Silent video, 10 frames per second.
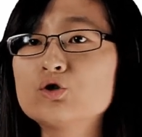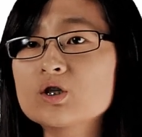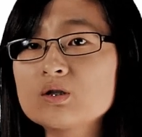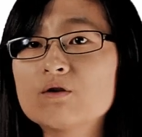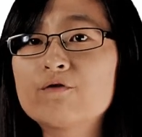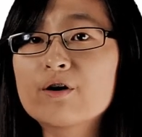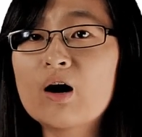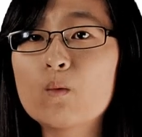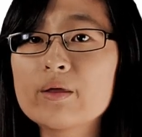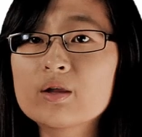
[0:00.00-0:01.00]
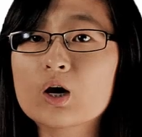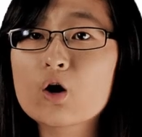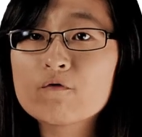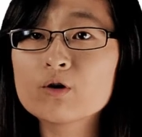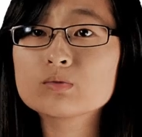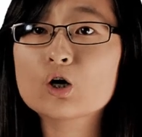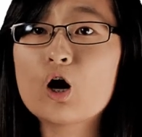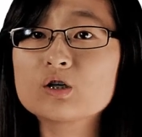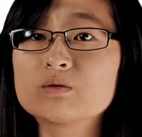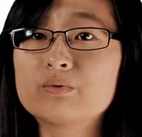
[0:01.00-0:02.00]
you just need to figure out whether the firm's
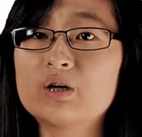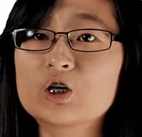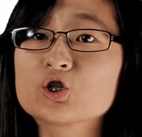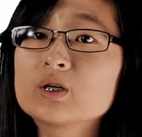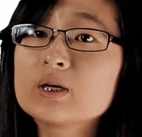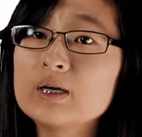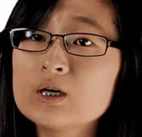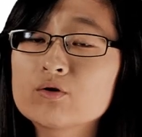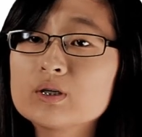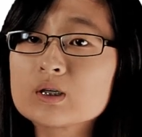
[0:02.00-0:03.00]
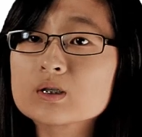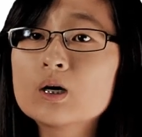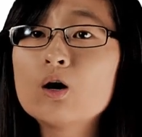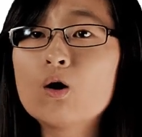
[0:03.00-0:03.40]
cost of production increases